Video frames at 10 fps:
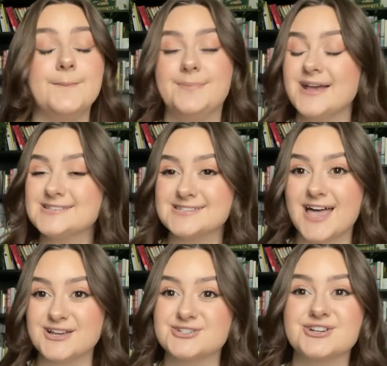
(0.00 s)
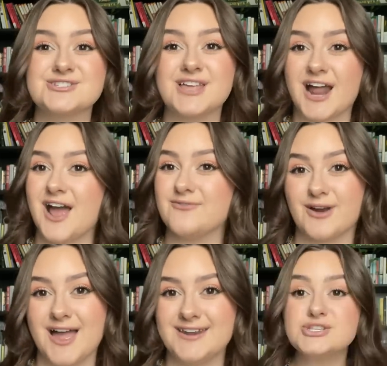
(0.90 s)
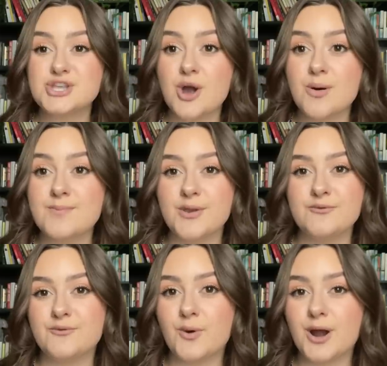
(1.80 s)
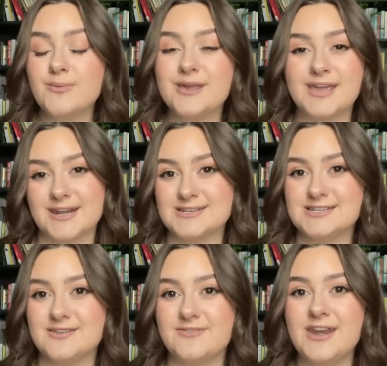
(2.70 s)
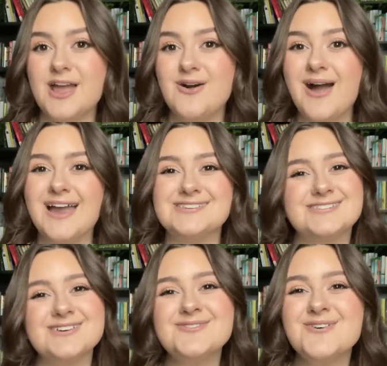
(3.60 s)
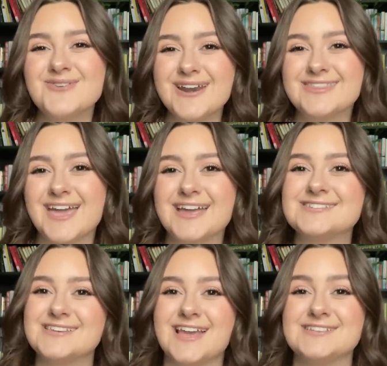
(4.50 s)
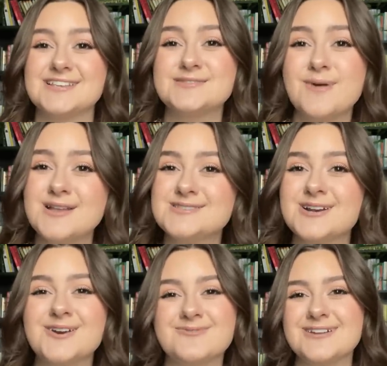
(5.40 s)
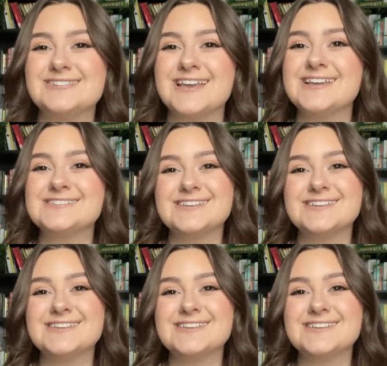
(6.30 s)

best slashers that I've read. So before we get into the video, I do want to thank today's sponsor, which is